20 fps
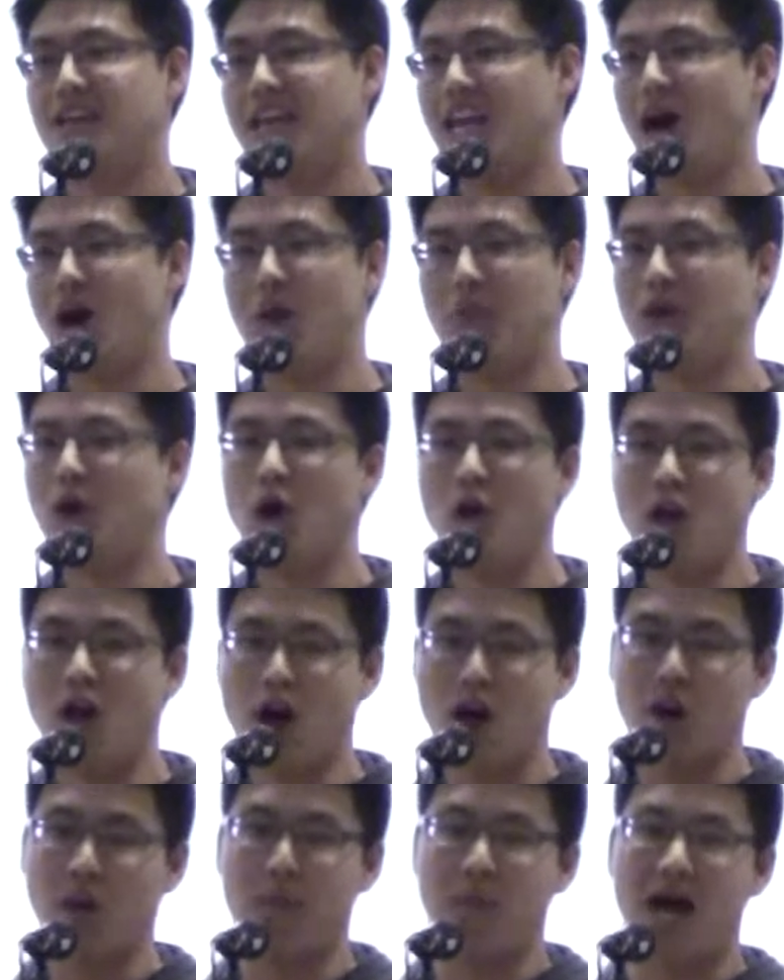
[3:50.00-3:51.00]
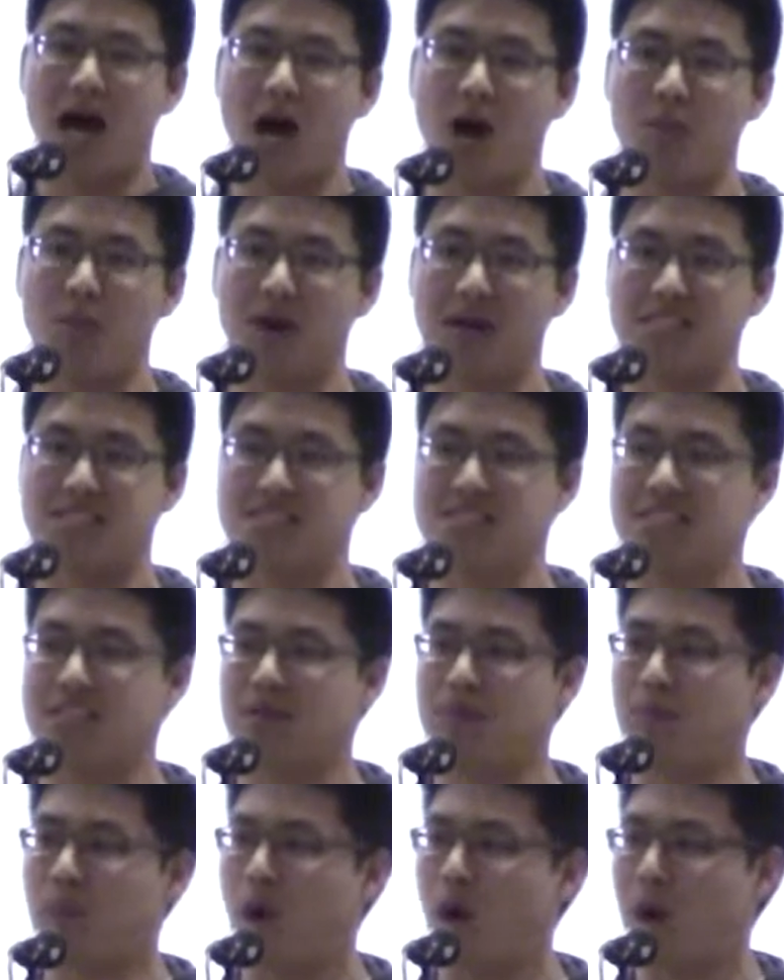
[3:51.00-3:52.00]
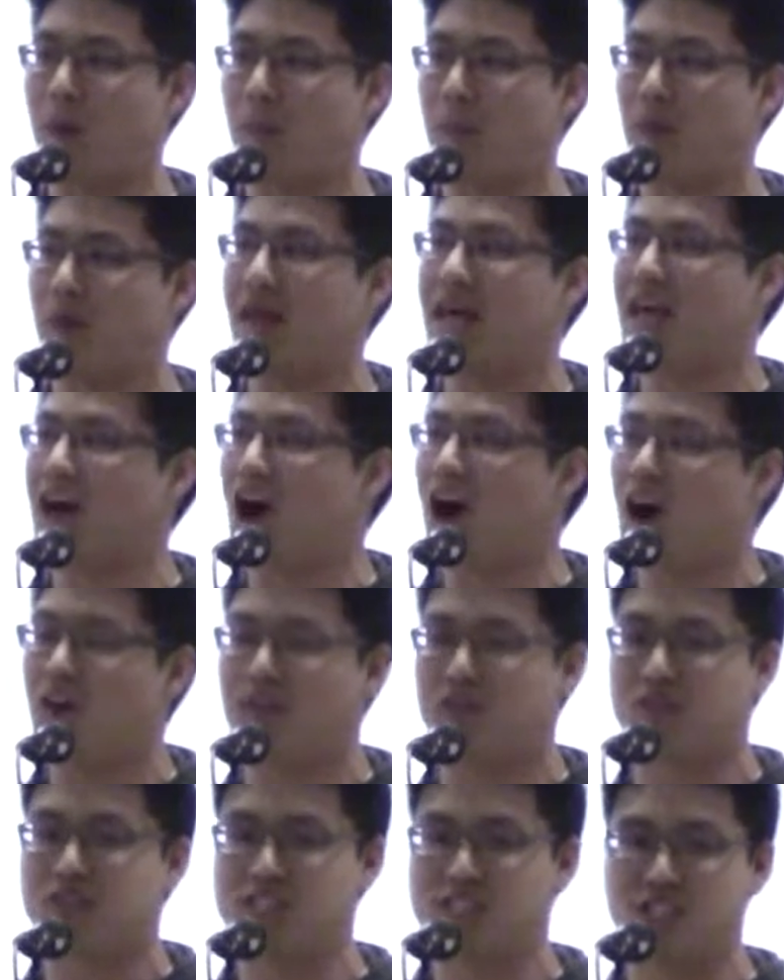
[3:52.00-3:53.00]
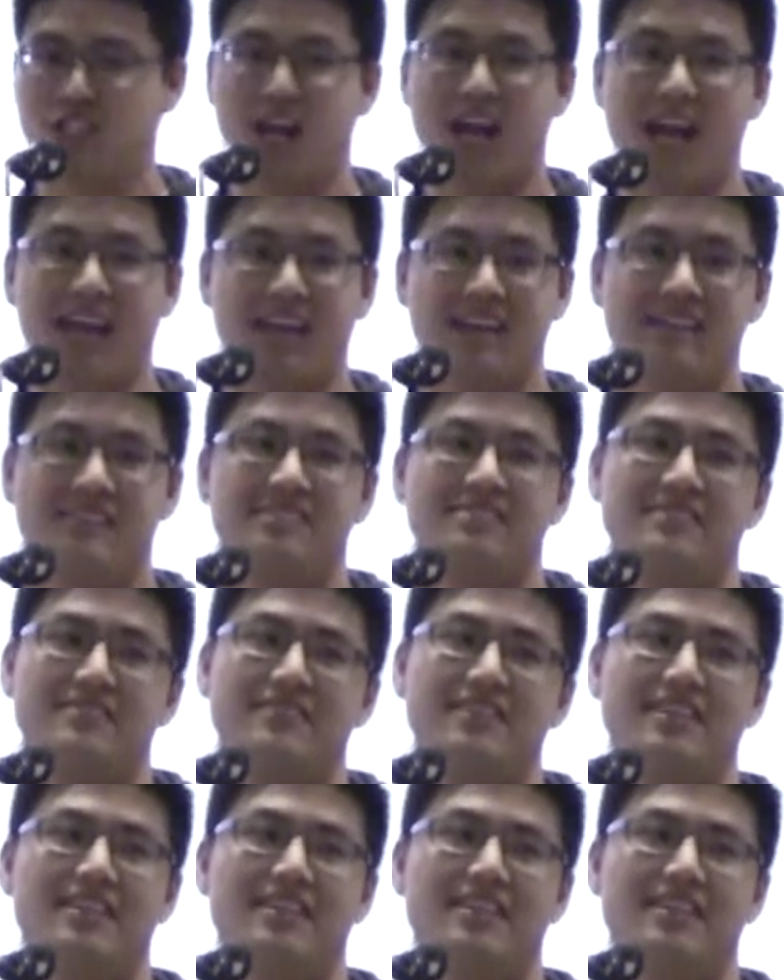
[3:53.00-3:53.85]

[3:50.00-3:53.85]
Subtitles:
Now I'm no longer bound by sin, point blank, off the chain.